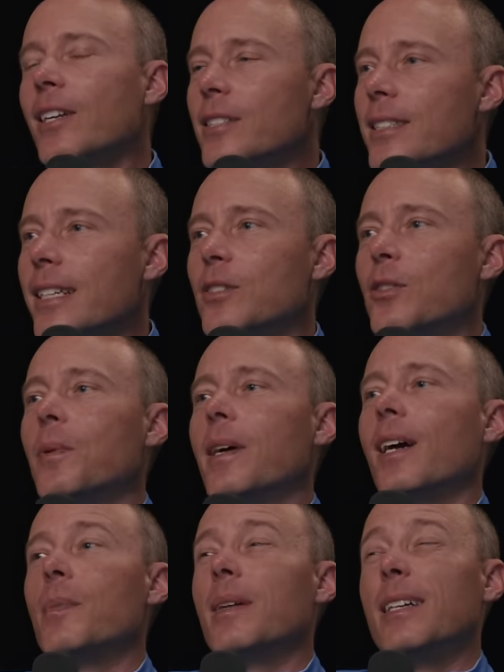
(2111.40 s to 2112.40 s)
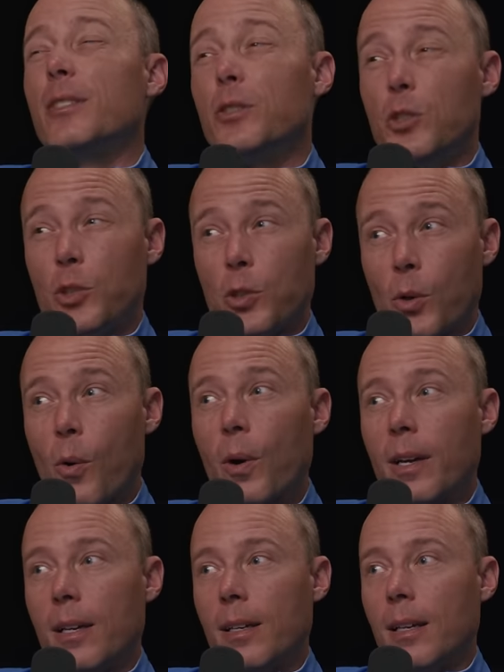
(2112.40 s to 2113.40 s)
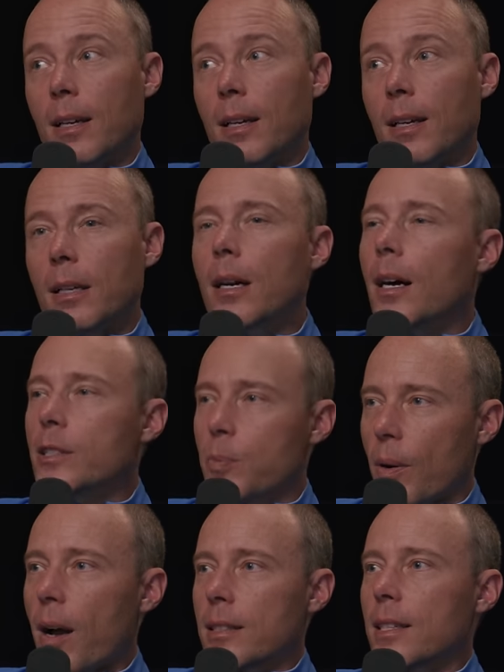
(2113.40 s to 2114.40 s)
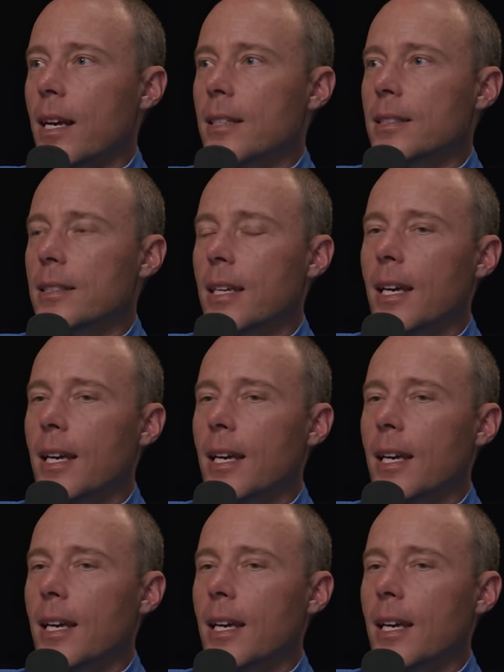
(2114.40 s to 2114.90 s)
I just need to wake up and enjoy God's process.